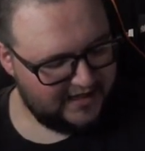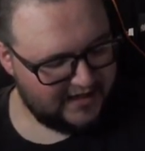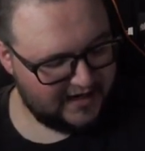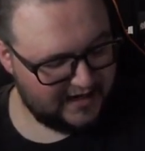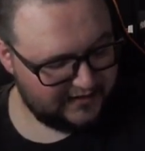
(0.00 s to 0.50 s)

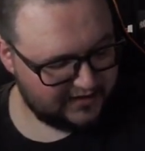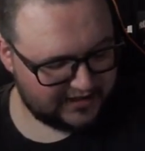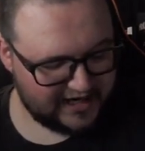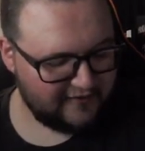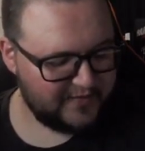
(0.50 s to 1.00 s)
Uh,
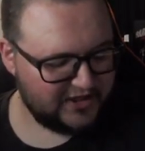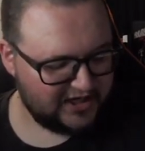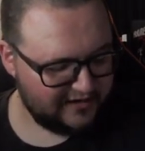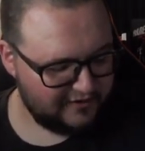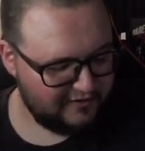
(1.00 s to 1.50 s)
does he have
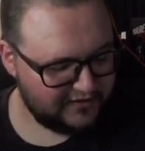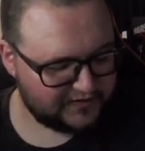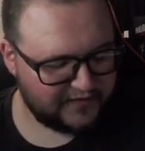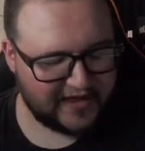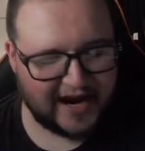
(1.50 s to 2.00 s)

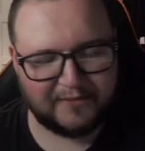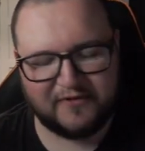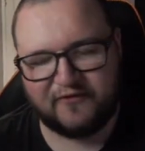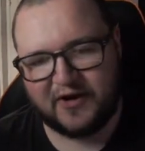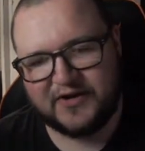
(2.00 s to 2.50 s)
materials for that?
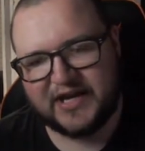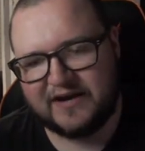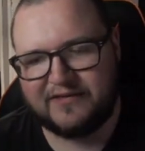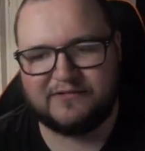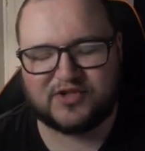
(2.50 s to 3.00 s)
We find
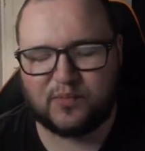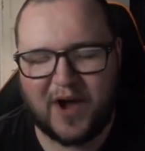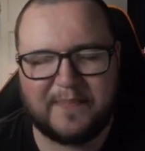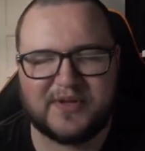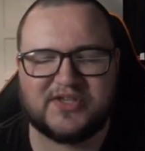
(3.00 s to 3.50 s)
out there was a
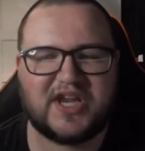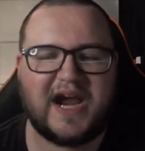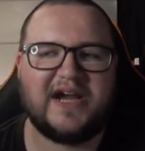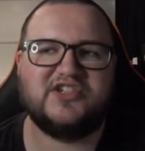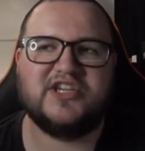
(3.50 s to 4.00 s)
weapons
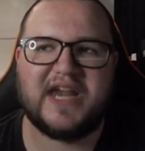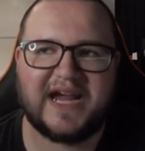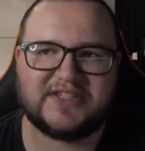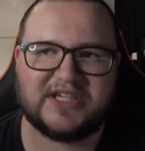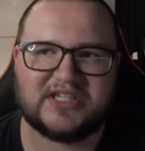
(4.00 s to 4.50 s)
cache in
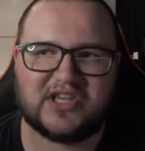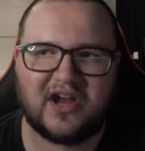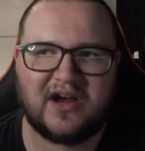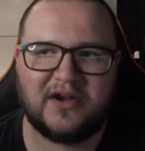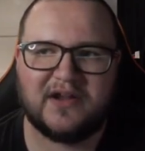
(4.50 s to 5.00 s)

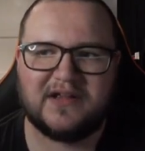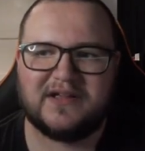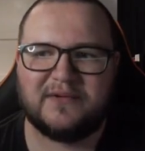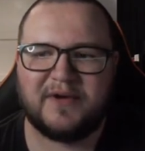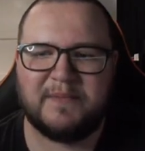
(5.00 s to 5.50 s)
Kazakhstan
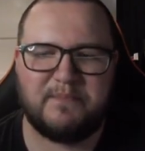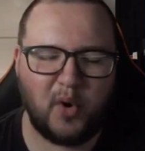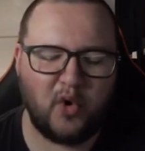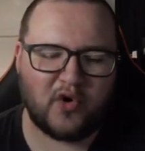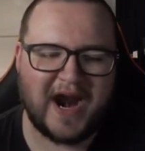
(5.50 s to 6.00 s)
where
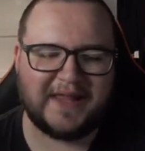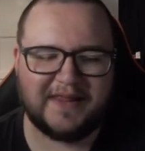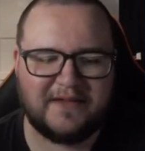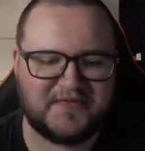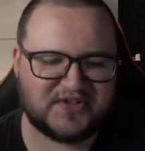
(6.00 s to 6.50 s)
Borat
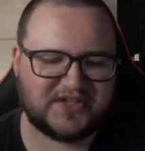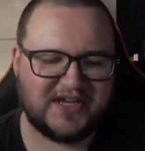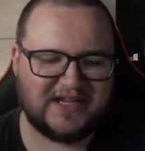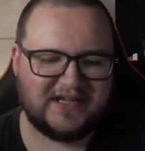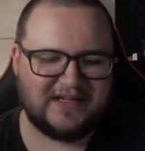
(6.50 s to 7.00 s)
lives.
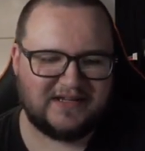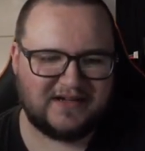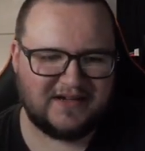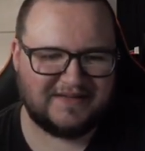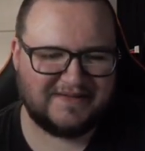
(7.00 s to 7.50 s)

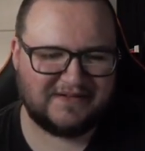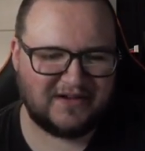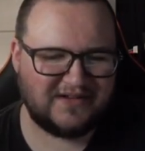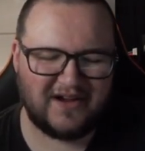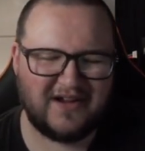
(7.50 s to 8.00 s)
Uh,
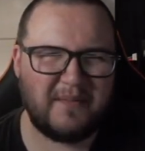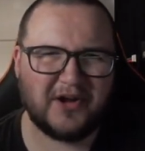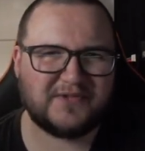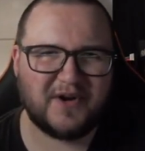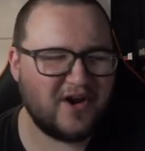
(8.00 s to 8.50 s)
I, I
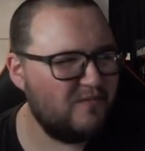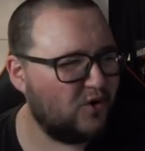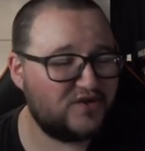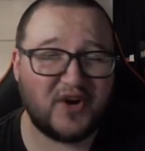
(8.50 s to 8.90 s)
might as well go and watch